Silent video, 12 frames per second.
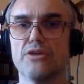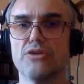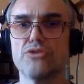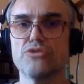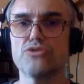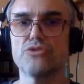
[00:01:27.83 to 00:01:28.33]

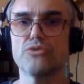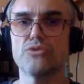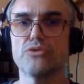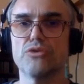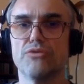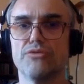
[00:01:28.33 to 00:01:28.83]

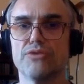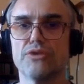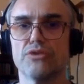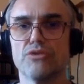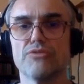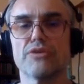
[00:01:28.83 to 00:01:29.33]
should over
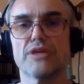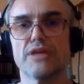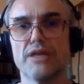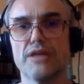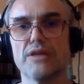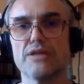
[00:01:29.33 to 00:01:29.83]
and over
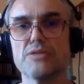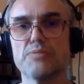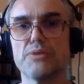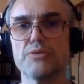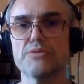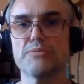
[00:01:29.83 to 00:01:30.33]
again
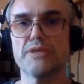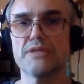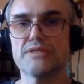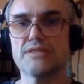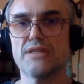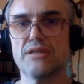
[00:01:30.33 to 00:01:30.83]
expose
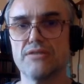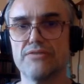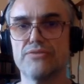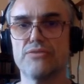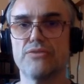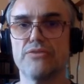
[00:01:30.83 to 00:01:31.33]

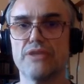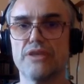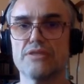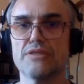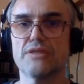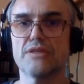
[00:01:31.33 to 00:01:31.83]
myself to
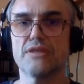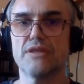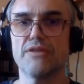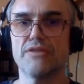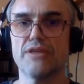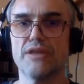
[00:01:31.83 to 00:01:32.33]
things that
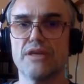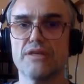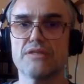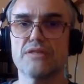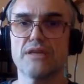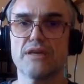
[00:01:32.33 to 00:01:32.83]
I think I
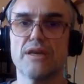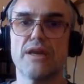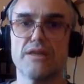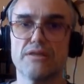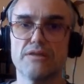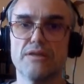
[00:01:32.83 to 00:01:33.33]
suck
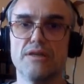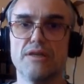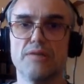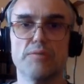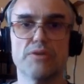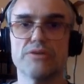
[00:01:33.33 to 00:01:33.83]
at,
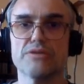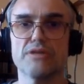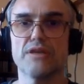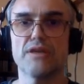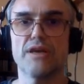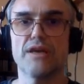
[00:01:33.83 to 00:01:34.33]
because
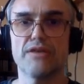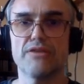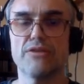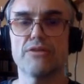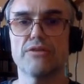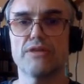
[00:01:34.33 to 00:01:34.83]
I
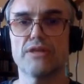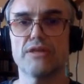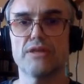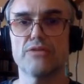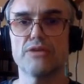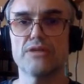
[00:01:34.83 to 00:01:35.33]
thought that
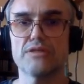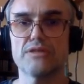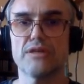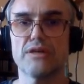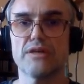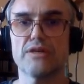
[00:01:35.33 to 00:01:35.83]
I really
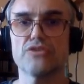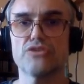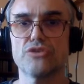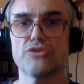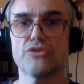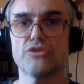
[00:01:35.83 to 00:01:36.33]
suck at
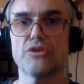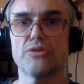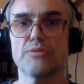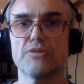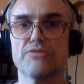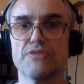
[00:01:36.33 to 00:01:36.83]

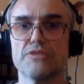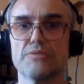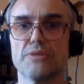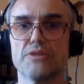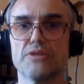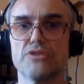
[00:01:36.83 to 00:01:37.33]
short-term
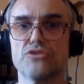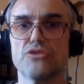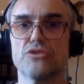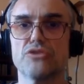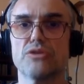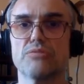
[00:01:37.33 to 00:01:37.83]
investment, at
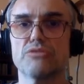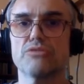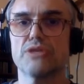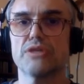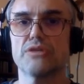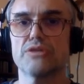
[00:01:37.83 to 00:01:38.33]
short-term
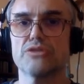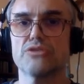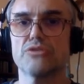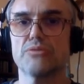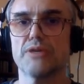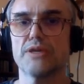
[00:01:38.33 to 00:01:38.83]
trade in the
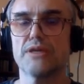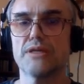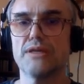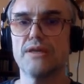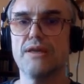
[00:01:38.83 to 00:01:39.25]
stock market.